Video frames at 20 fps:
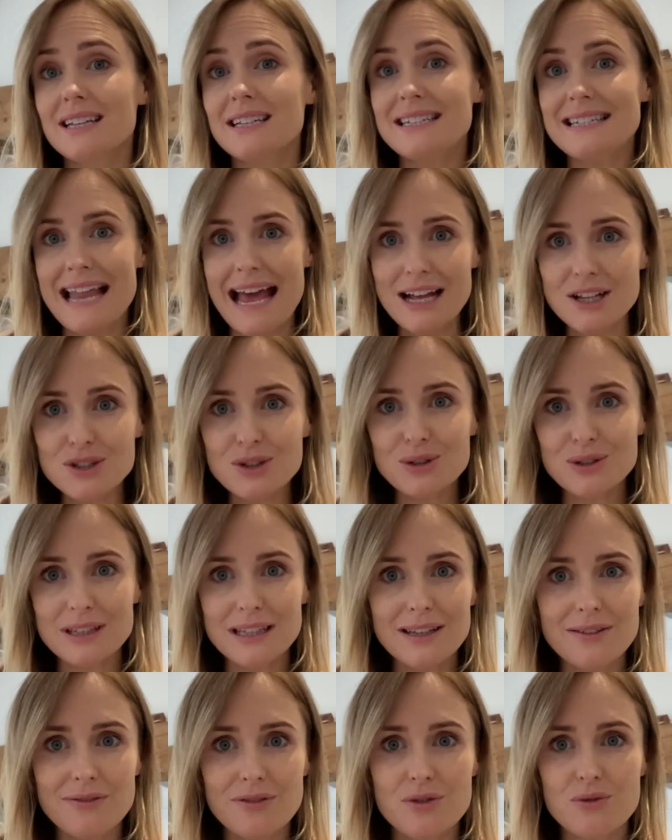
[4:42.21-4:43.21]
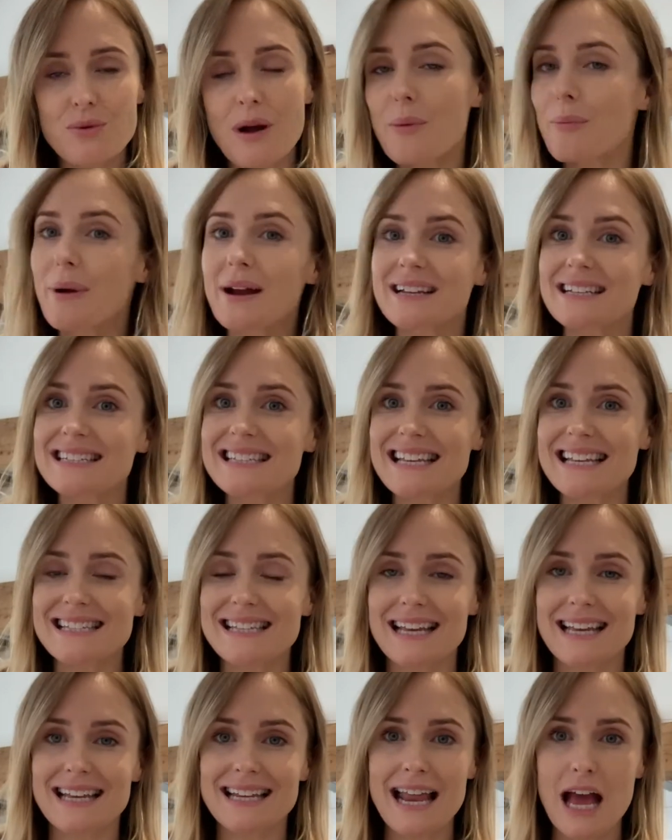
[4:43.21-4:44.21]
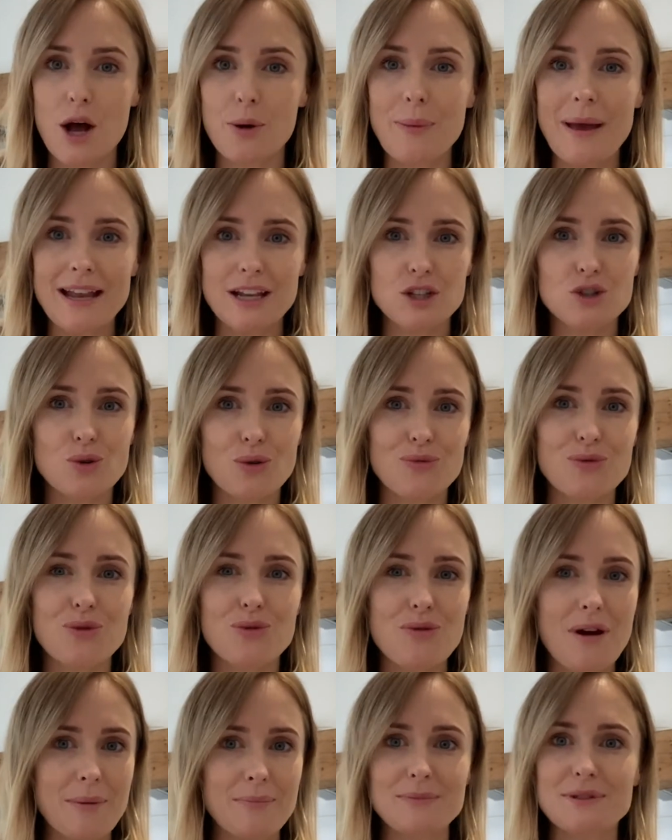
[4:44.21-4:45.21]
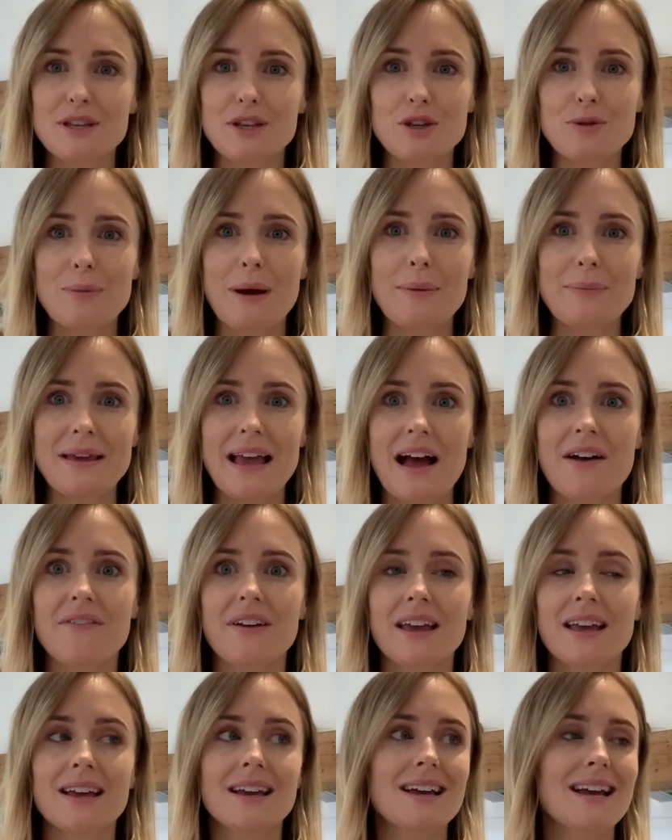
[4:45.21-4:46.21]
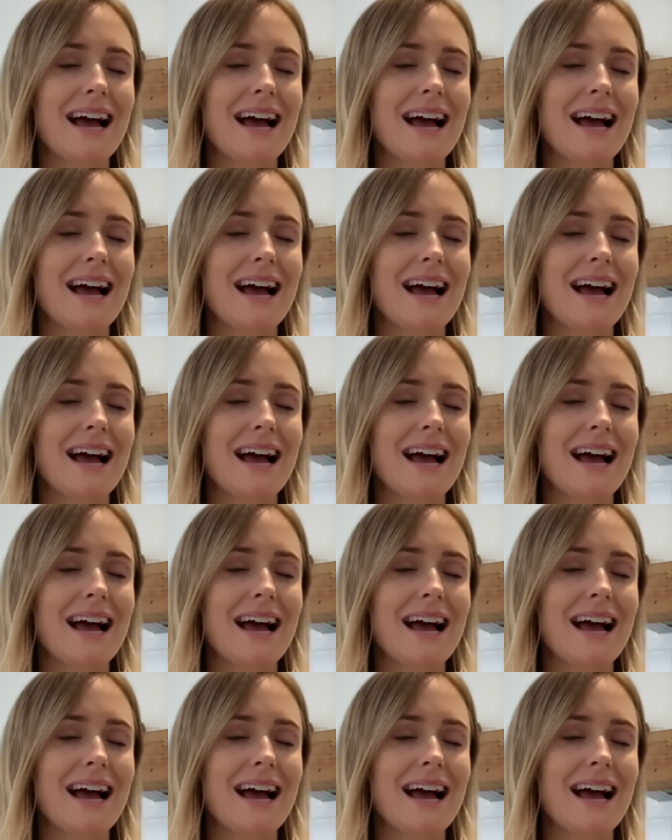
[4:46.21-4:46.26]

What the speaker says: nettle leaf throughout pregnancy is it can help any sort of cramps that you might be having.